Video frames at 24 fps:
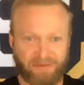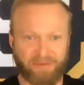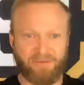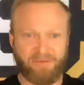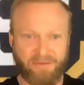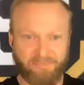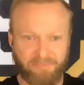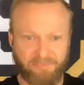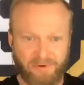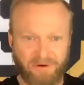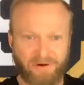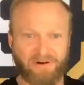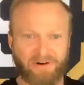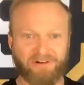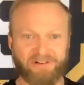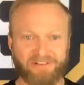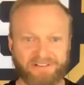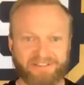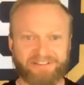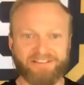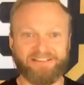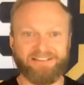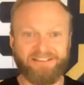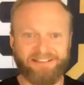people
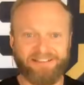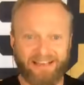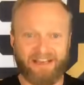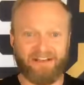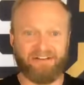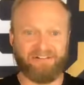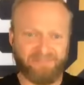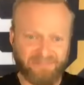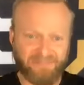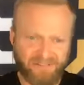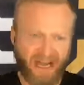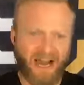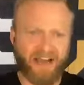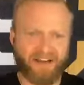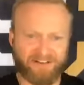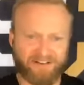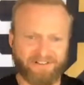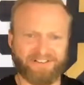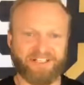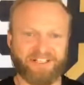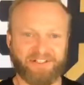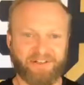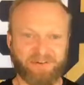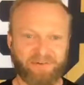in dire
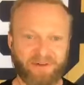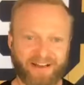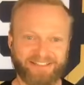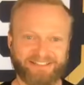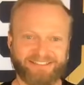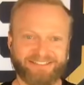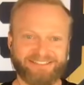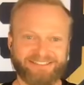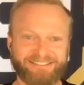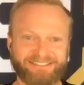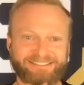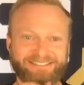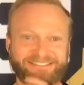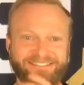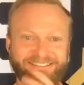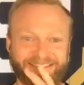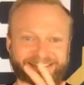situations.